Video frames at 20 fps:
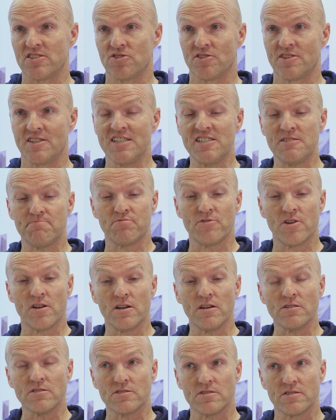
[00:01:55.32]
So, this
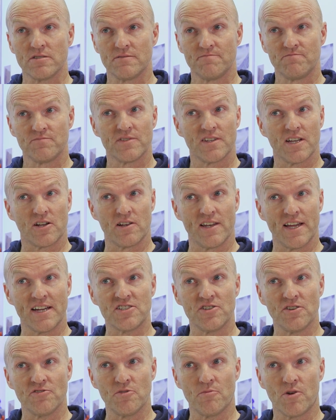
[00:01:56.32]
product, the
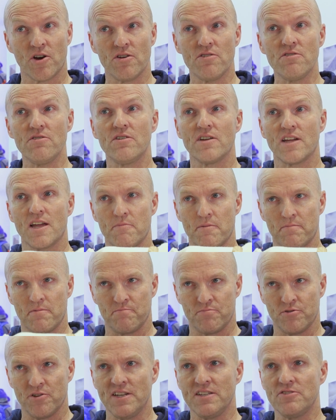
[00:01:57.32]
collection of tomorrow, can
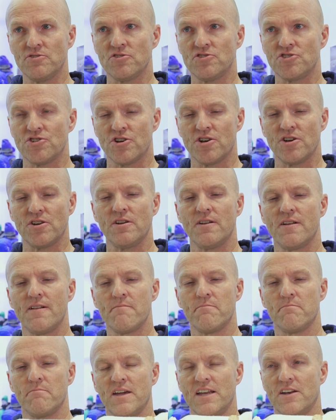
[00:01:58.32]
be put into a churn,
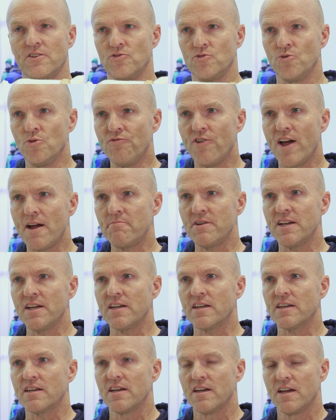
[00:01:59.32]
made of new fabric,
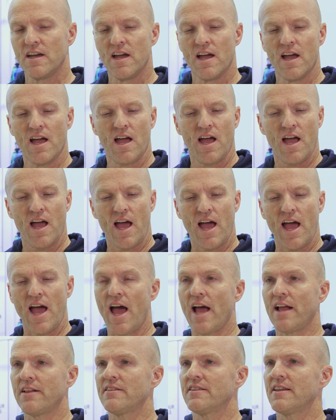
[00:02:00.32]

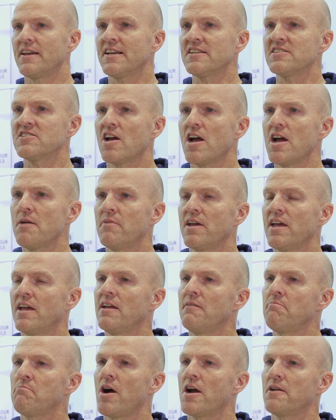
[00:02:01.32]
and the next time
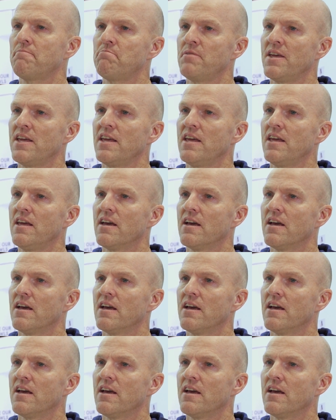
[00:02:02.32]
it might be